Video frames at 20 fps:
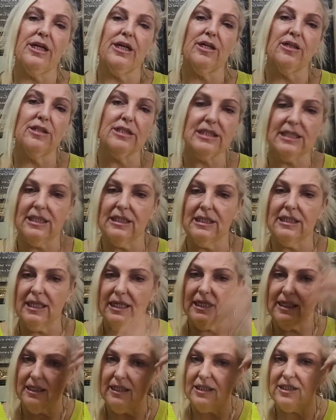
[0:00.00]
as the hardest
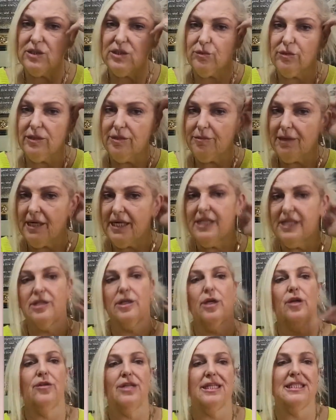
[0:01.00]
months of her life.
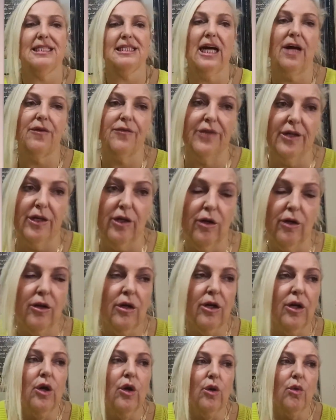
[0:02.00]
The
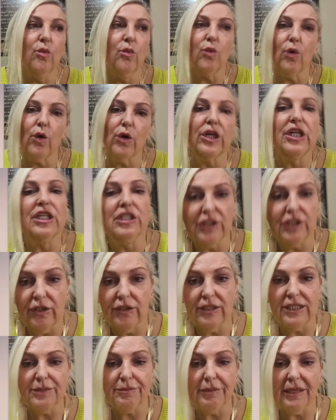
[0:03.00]
difficulty she shared was
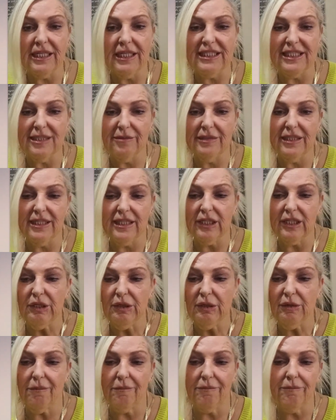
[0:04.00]
both physical and
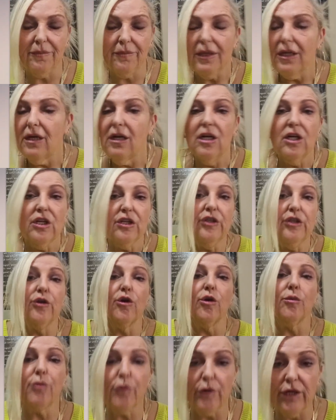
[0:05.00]
emotional.
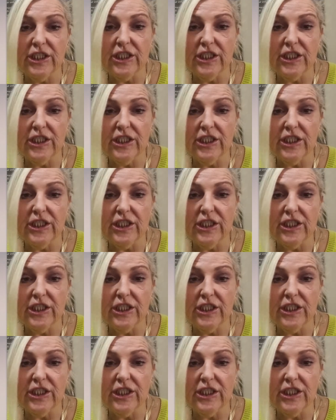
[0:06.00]
It's a